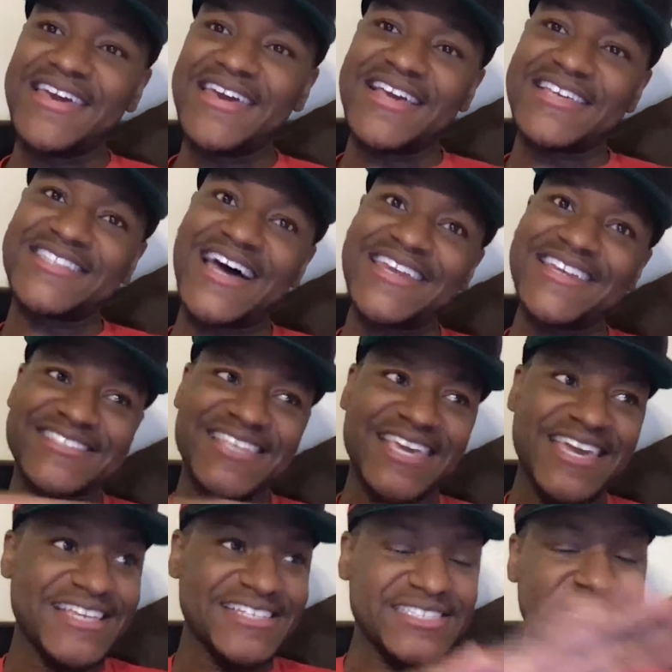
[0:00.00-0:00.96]
it's not to
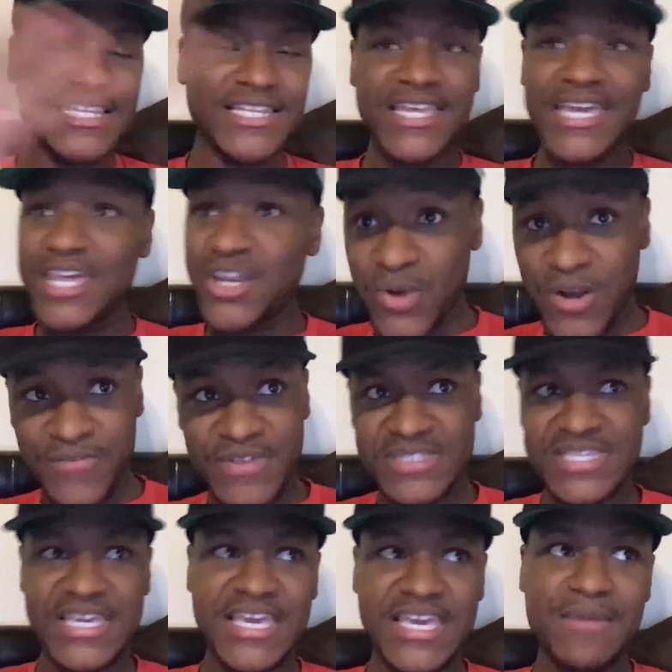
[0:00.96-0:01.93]
say he's the leader of
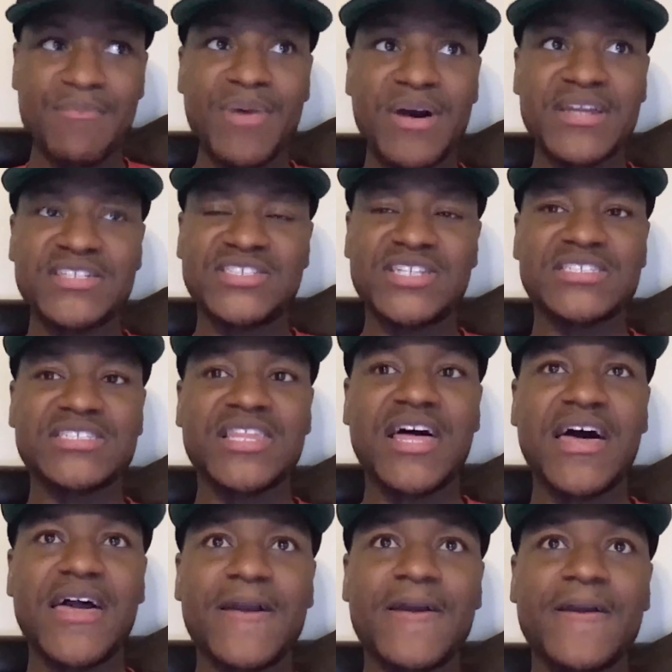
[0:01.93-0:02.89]
the team, but it's just
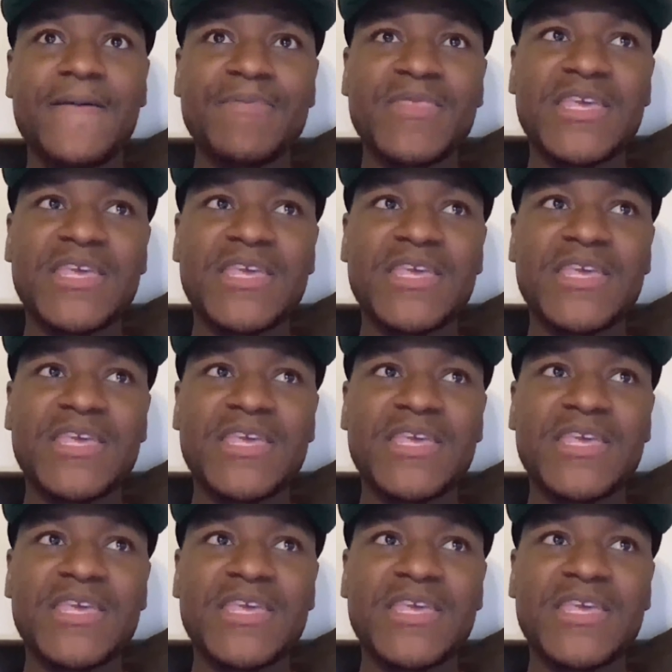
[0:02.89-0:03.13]
like